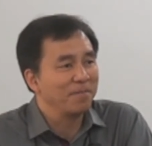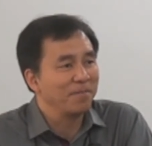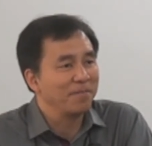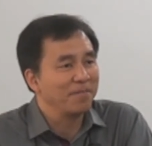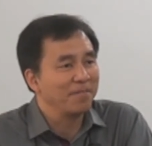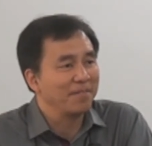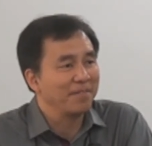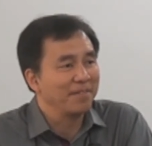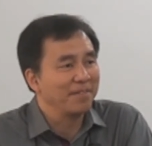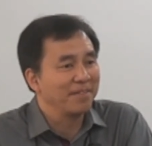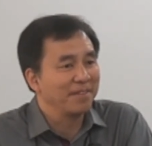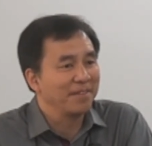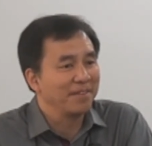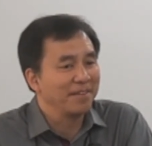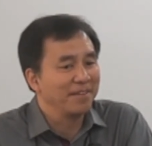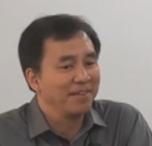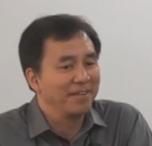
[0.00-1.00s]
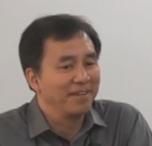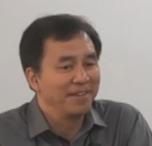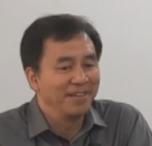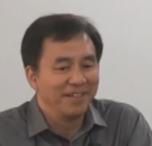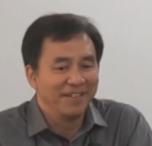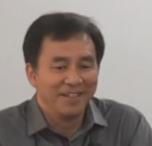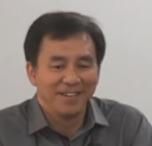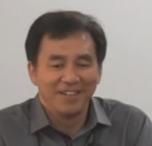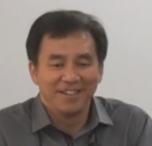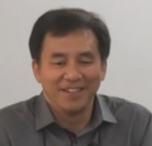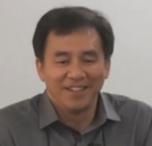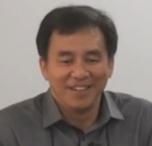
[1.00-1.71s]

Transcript: (silence)